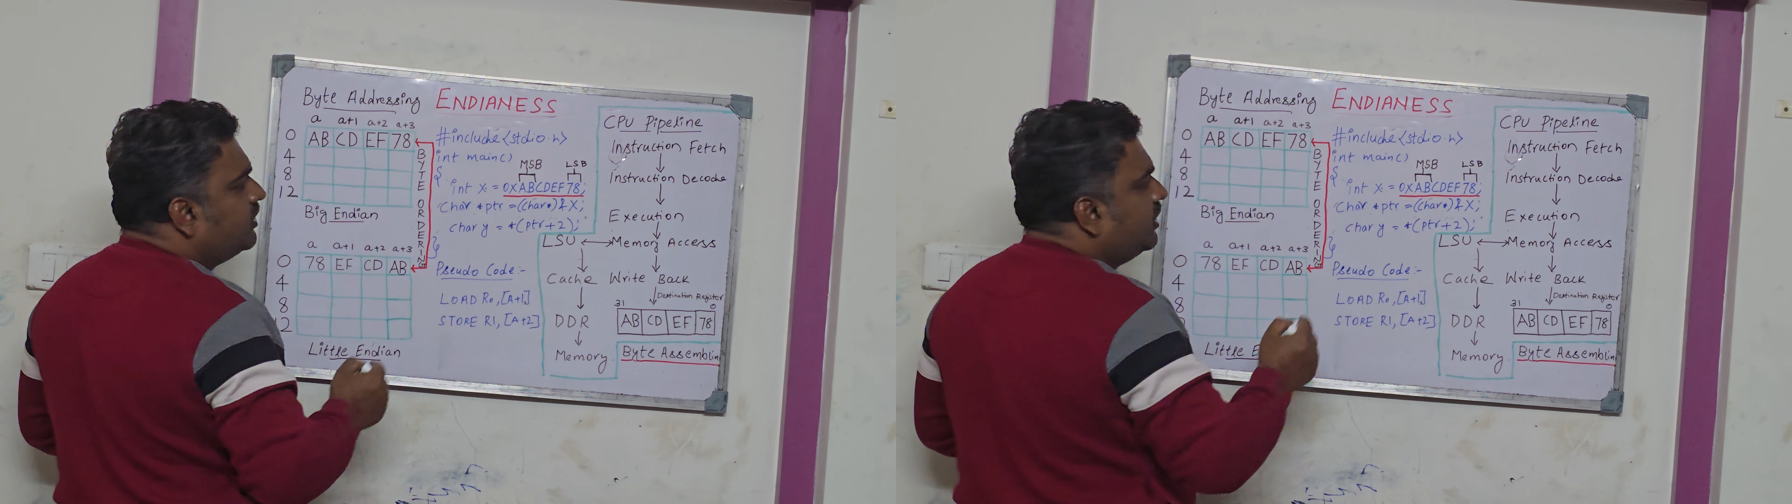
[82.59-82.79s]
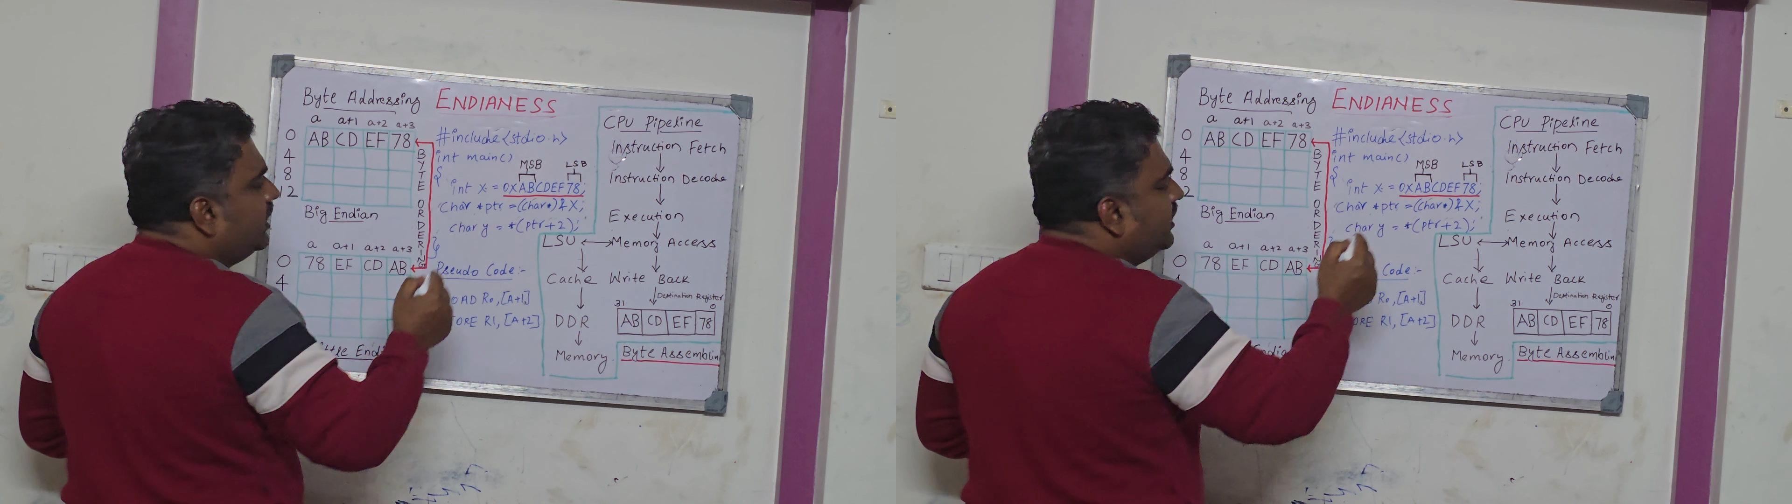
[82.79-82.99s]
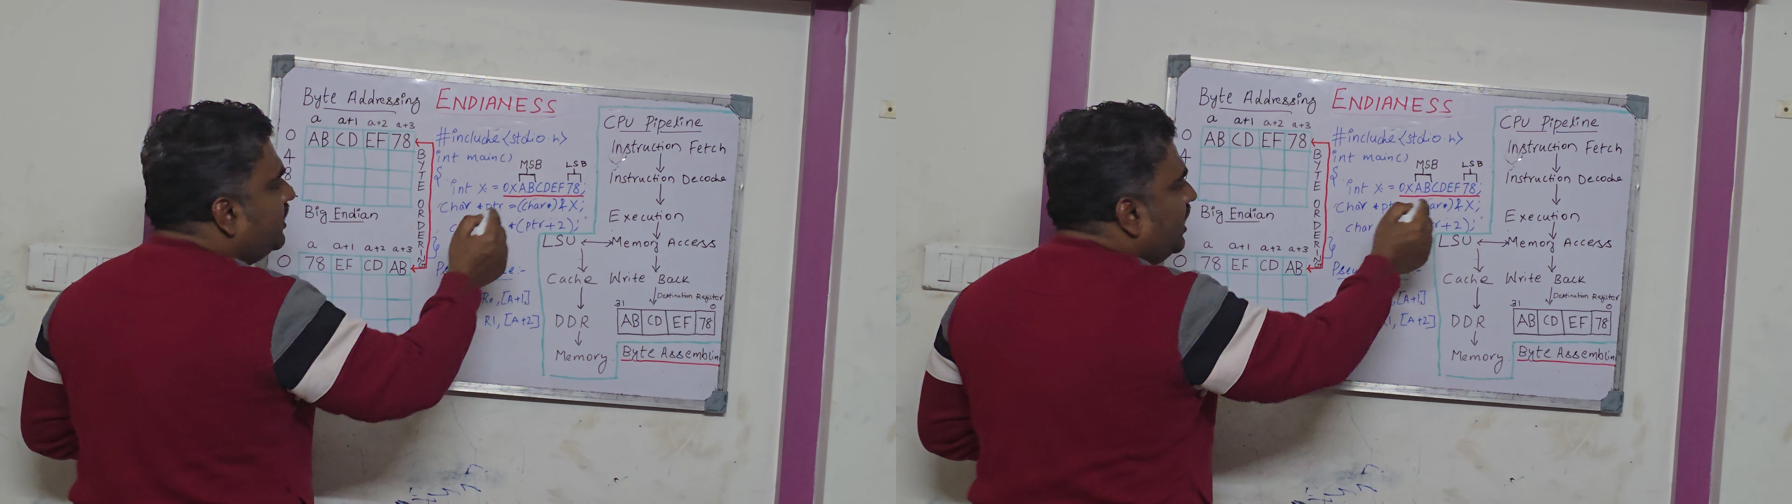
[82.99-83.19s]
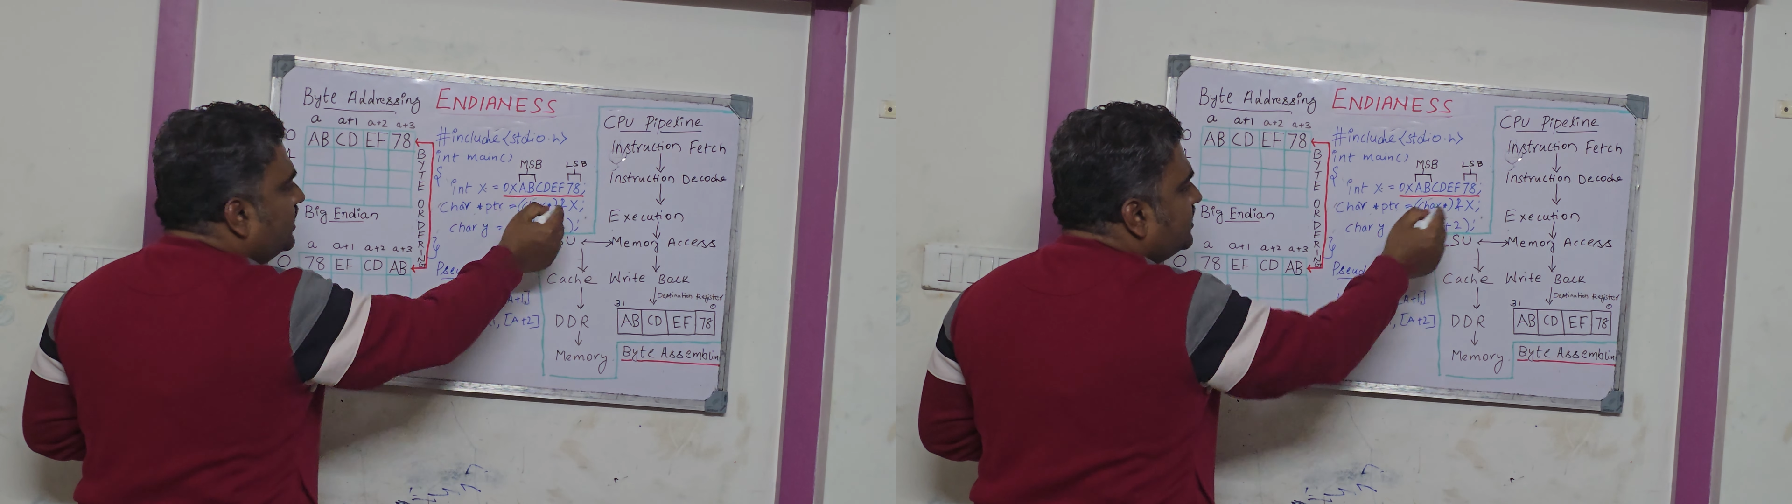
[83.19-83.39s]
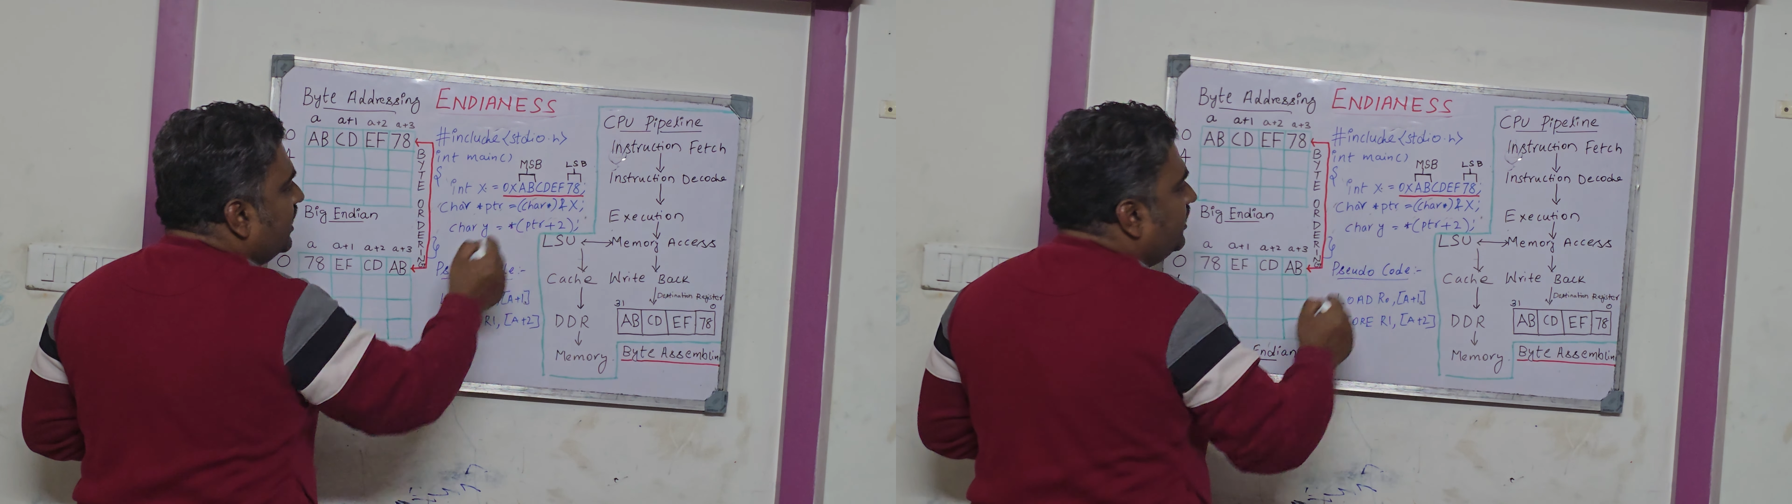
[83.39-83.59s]
and
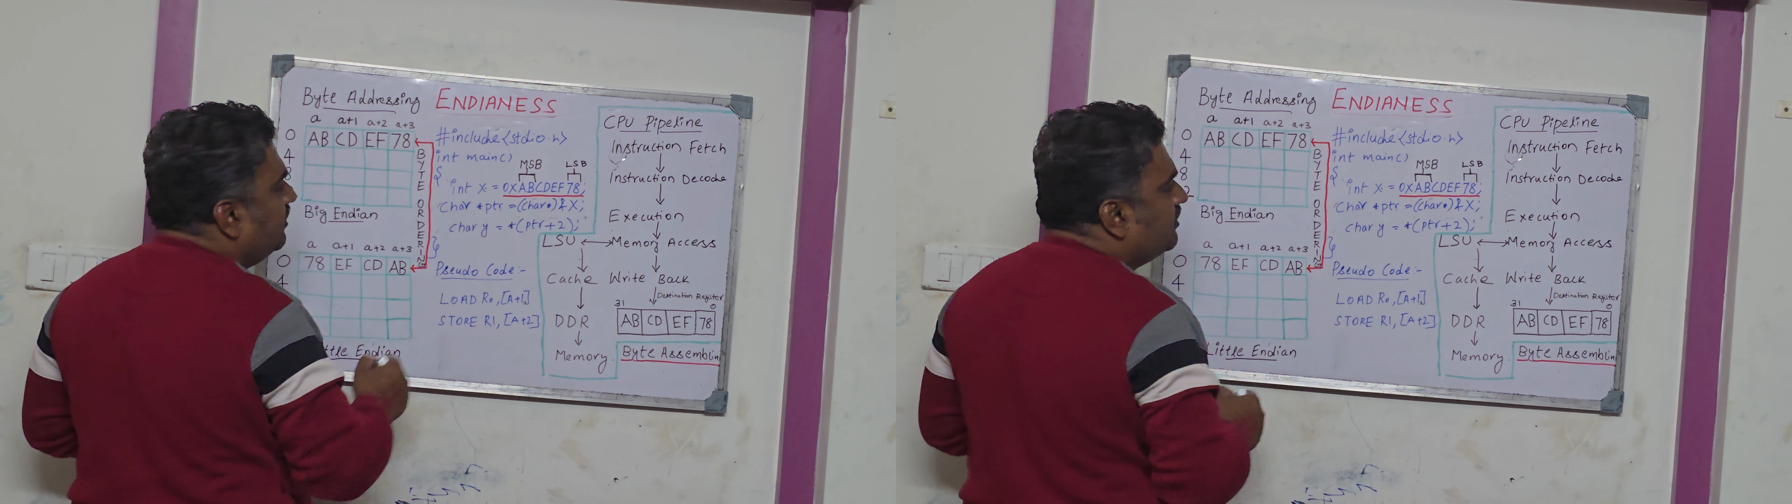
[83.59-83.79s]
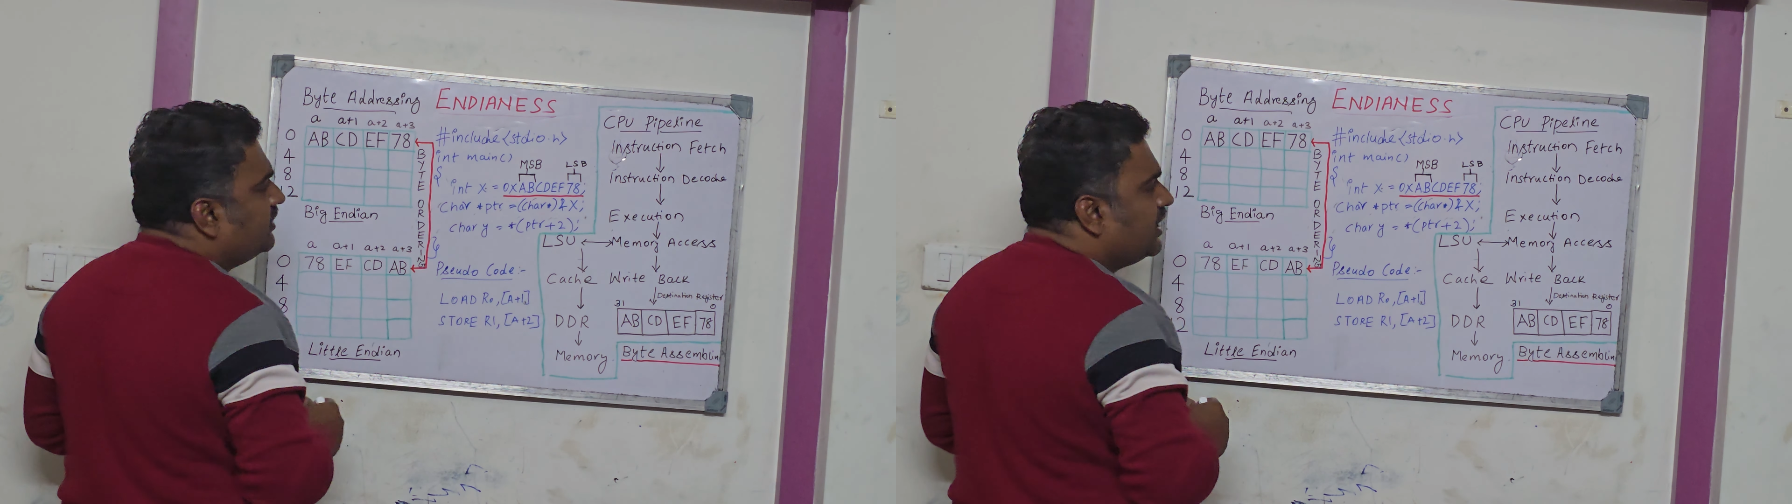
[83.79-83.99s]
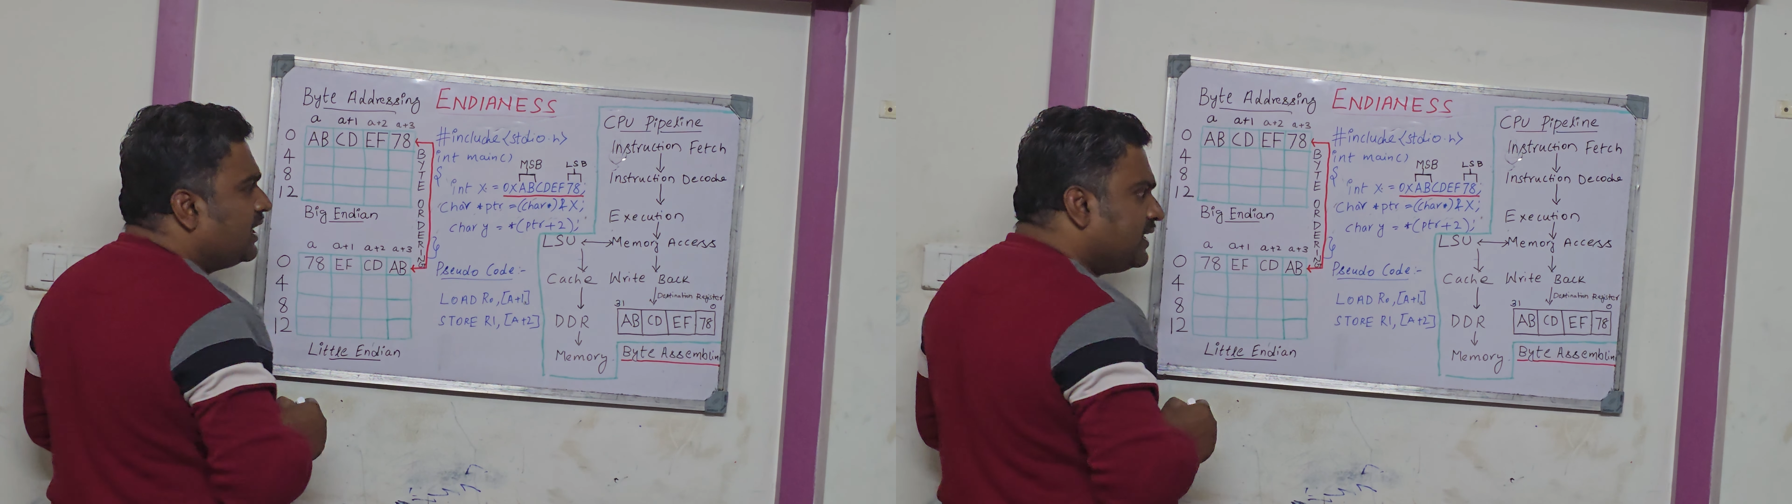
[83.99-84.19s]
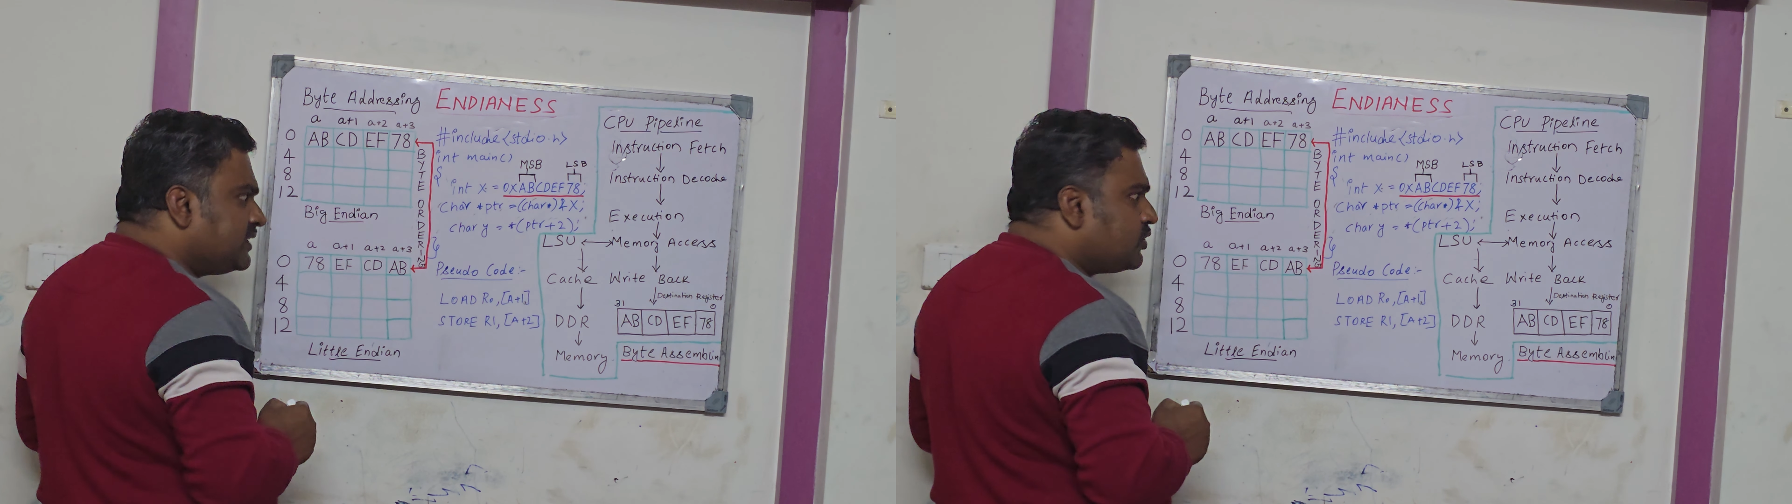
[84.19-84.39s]
assign the address